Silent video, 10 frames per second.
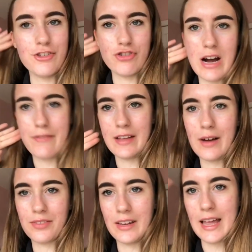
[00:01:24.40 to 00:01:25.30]
and drive
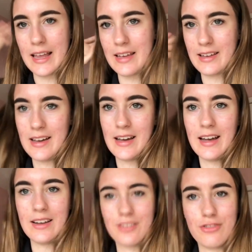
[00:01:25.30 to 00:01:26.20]
now to like
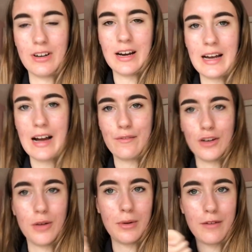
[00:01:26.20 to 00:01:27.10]
it's great I have a
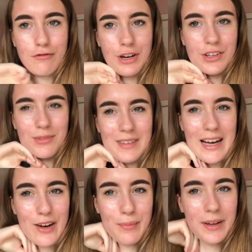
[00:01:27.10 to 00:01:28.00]
lot more freedom
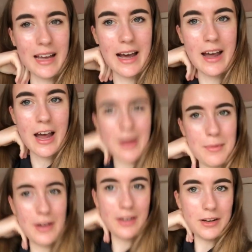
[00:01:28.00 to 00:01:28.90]
now but yeah
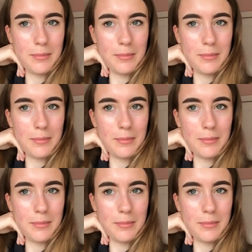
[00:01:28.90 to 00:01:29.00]
but uh,